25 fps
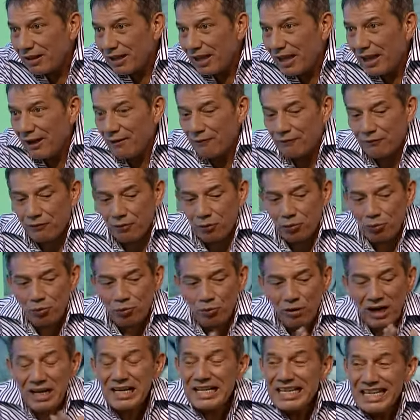And for
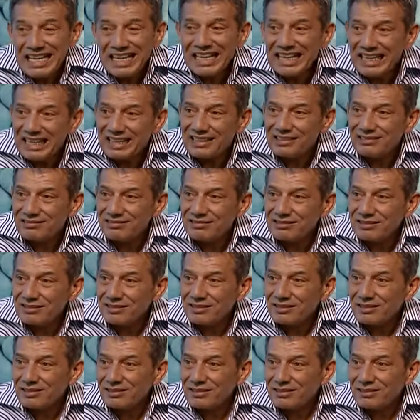one need,
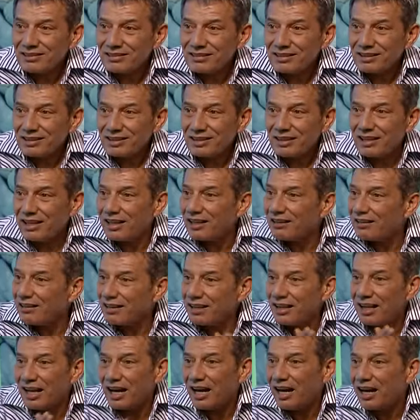there's
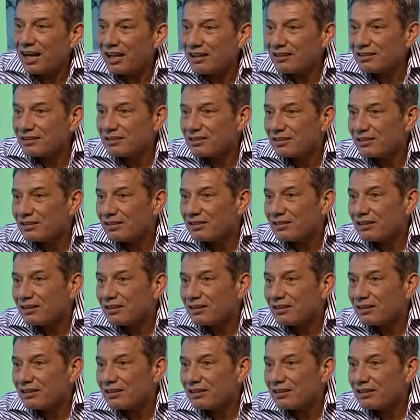lots